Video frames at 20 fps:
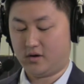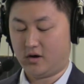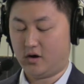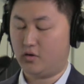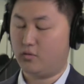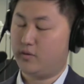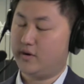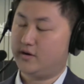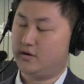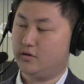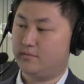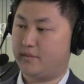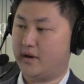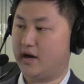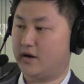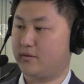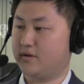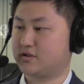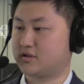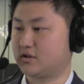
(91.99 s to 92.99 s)
Oh, we do
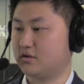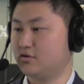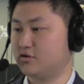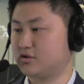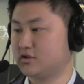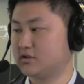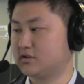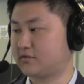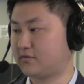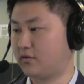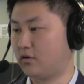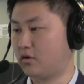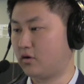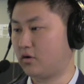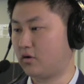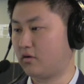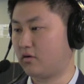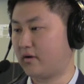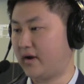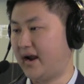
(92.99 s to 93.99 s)
battery solutions
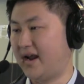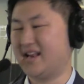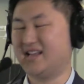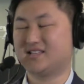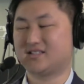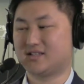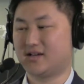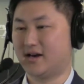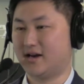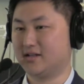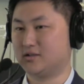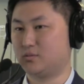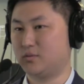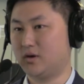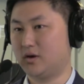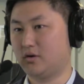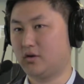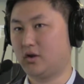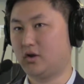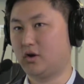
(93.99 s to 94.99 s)
for any size.
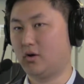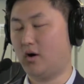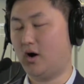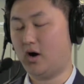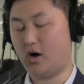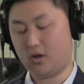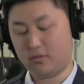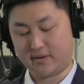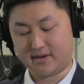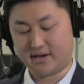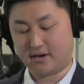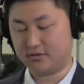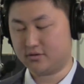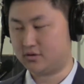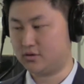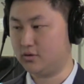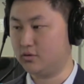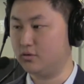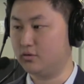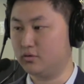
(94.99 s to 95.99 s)
We go all the way down
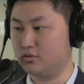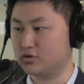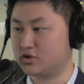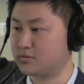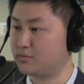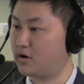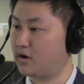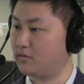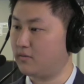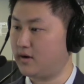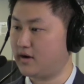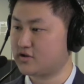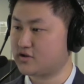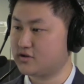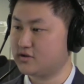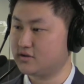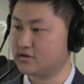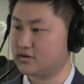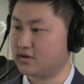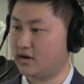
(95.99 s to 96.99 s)
to
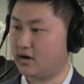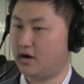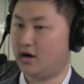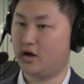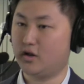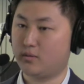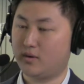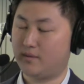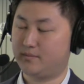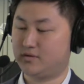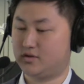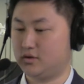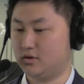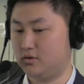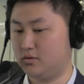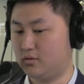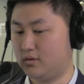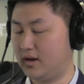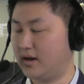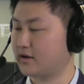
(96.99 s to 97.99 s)
smartwatches, yeah. all the way up
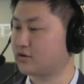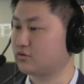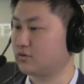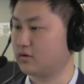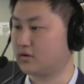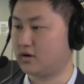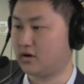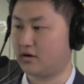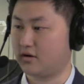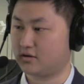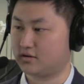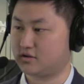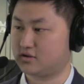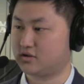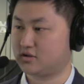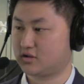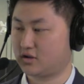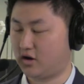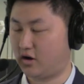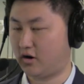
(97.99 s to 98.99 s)
to electrical
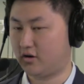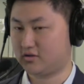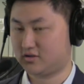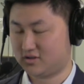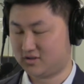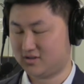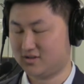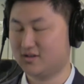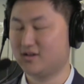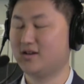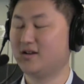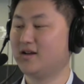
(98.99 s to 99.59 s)
carts. carts.